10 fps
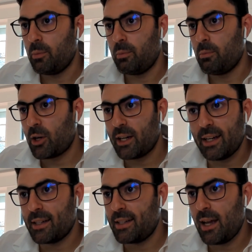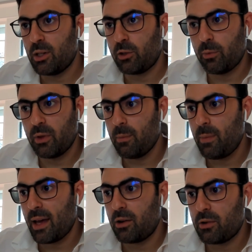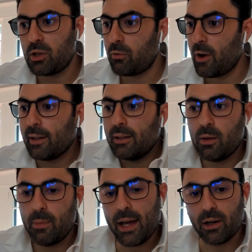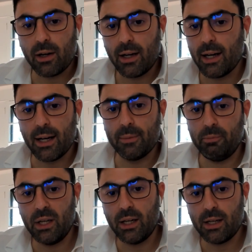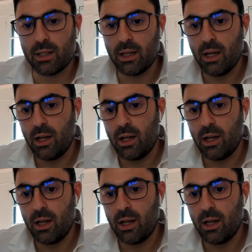marketing statements from the competitors, frankly, the better, because